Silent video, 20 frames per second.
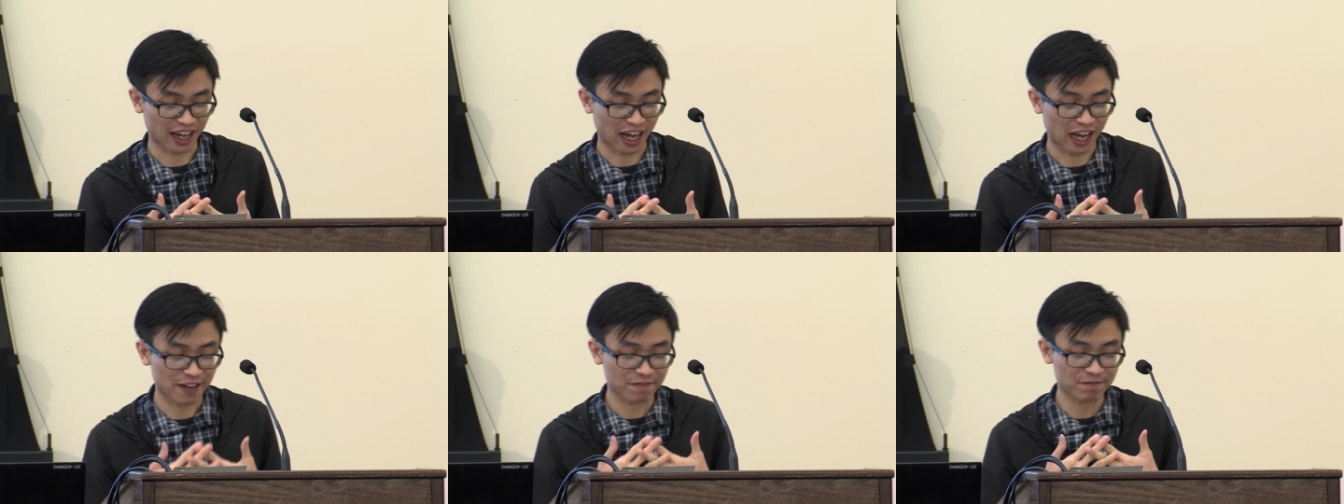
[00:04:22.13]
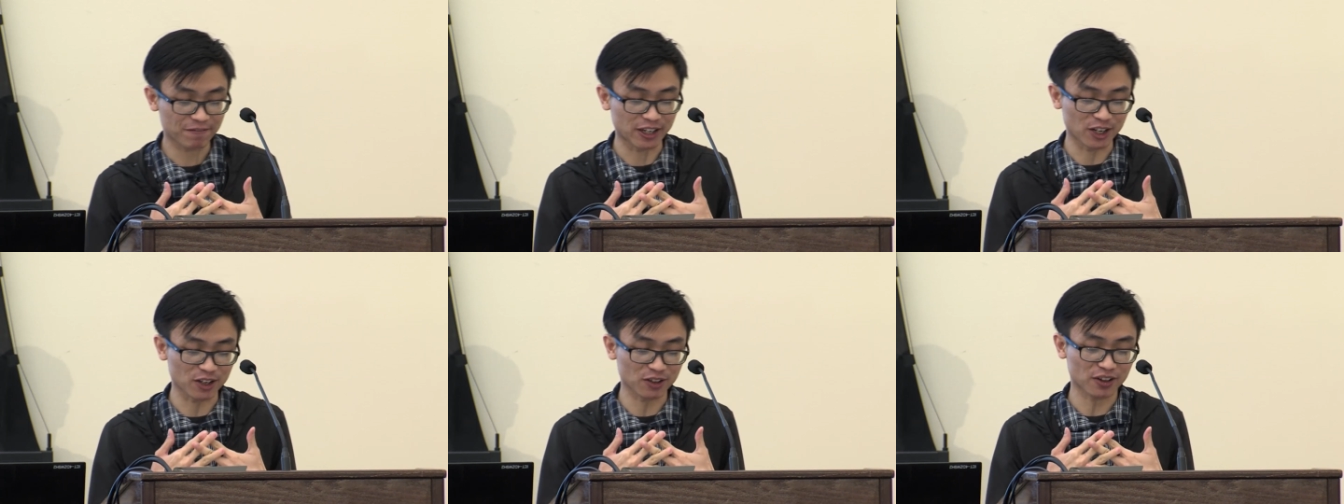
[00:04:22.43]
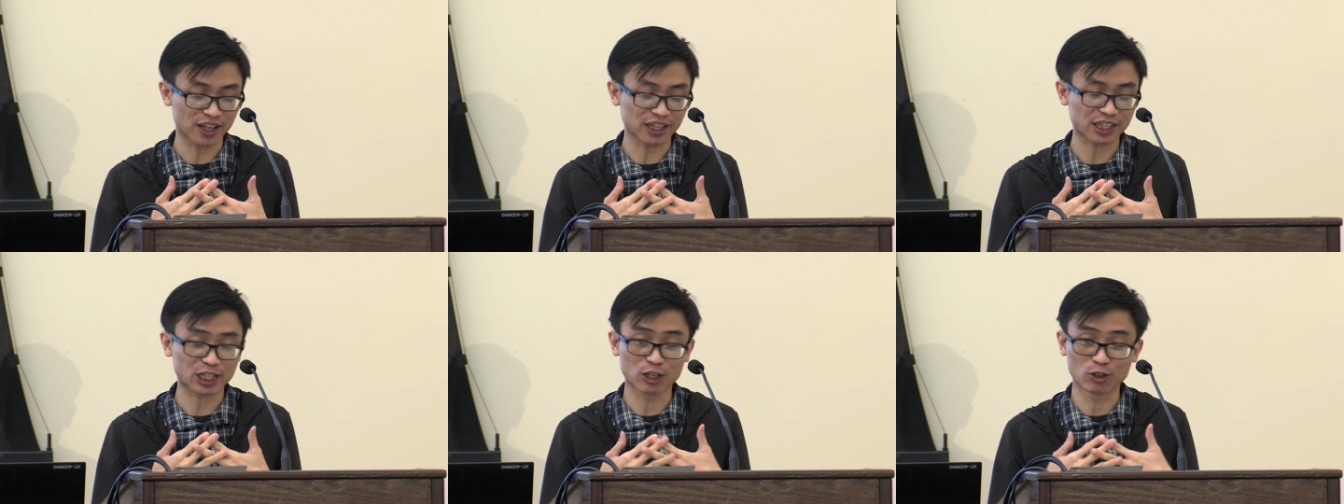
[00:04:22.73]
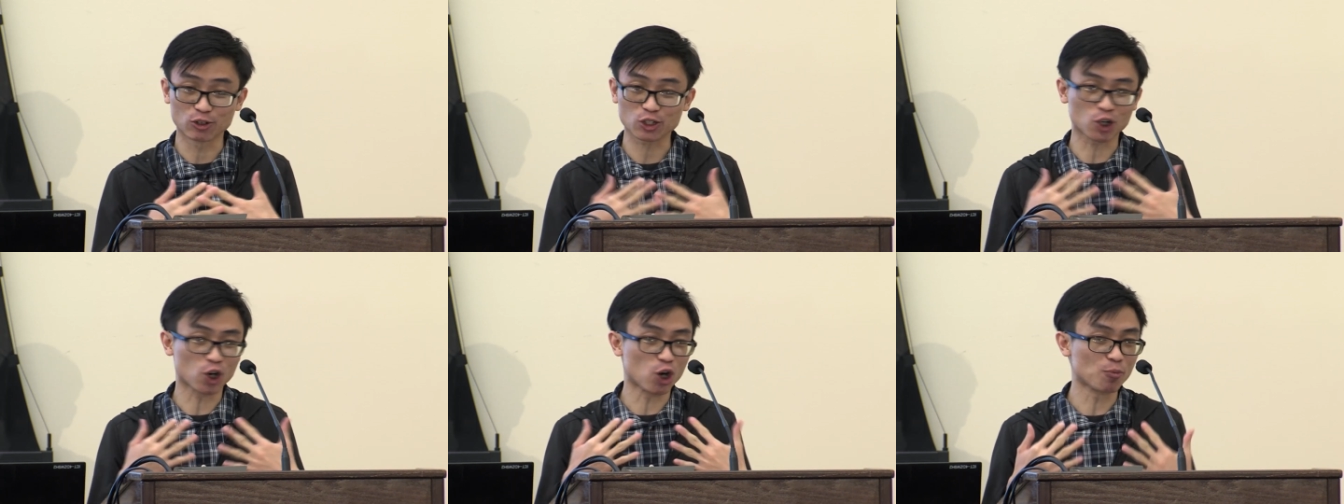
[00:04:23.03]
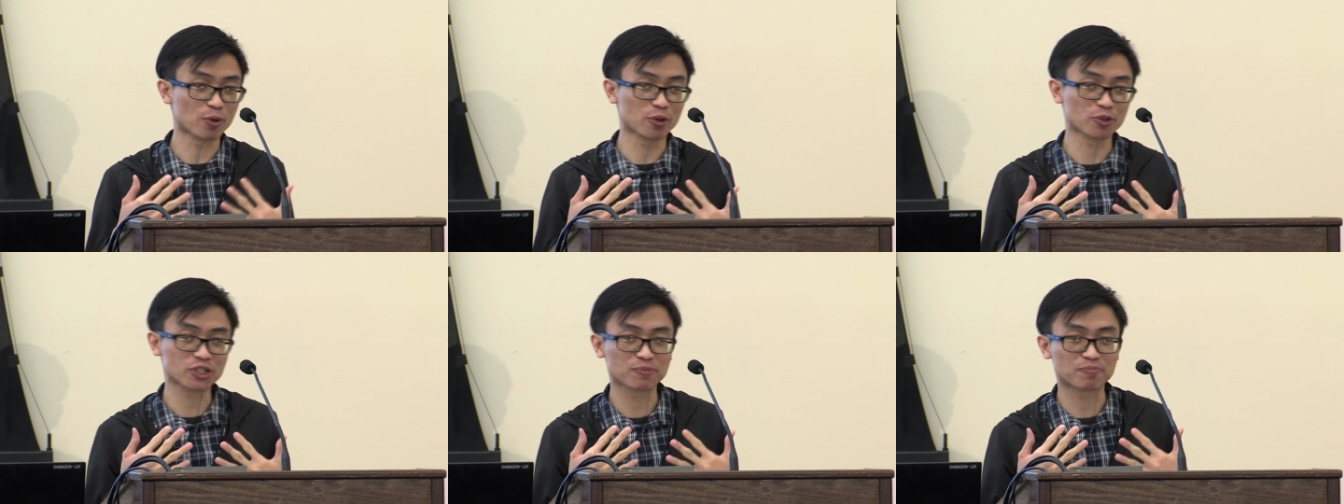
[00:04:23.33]
I felt like it was
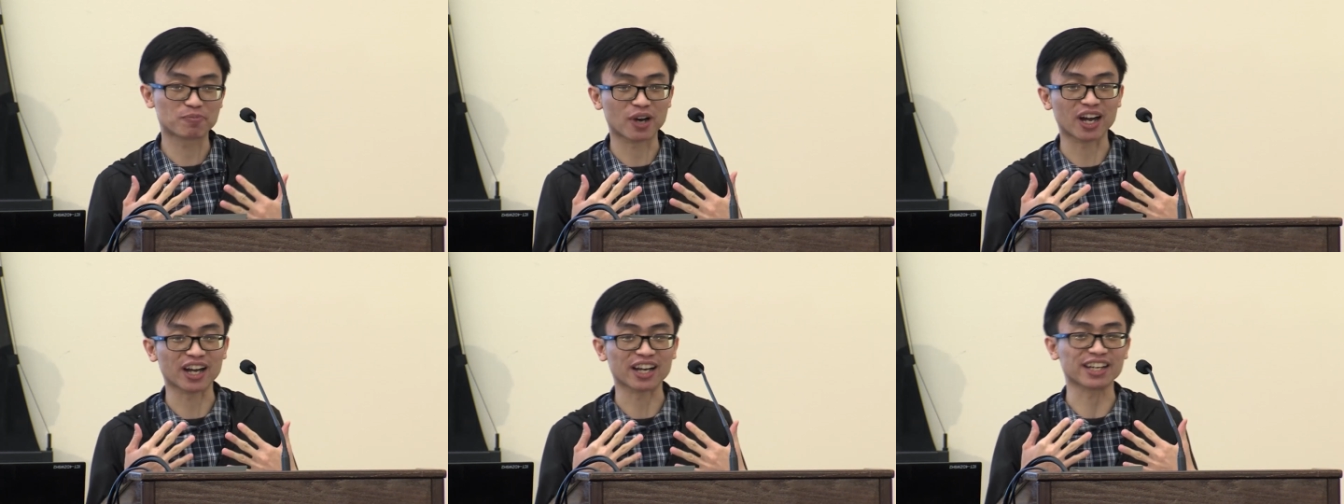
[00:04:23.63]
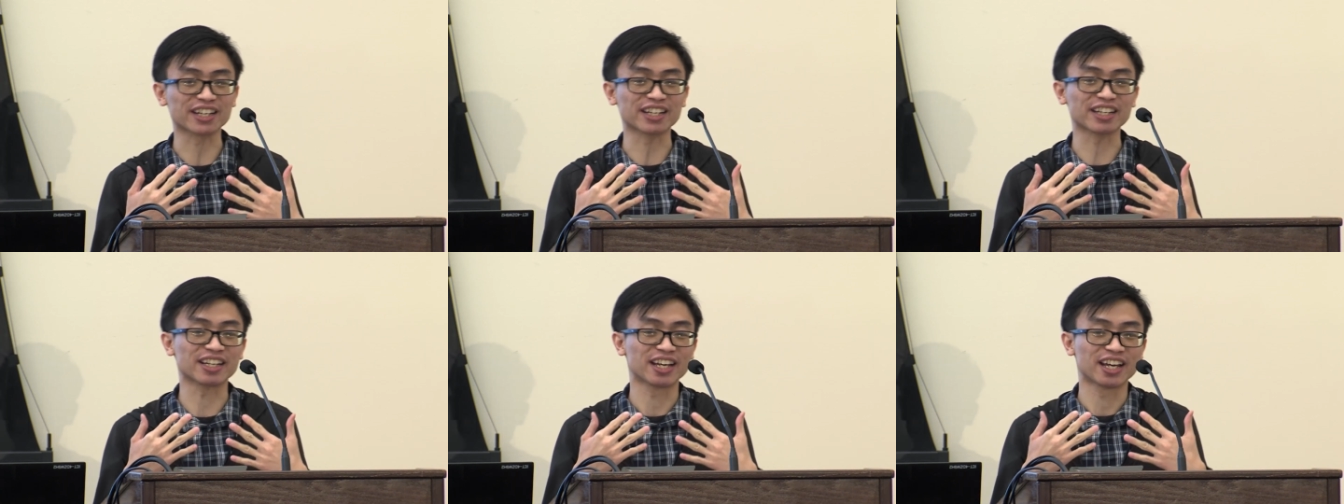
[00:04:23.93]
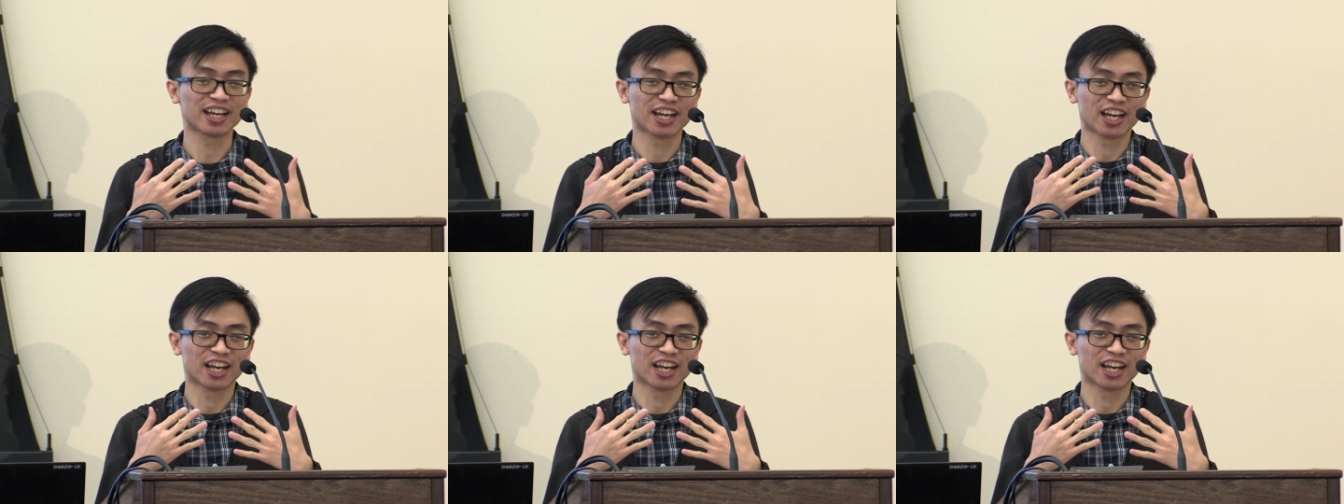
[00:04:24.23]
almost by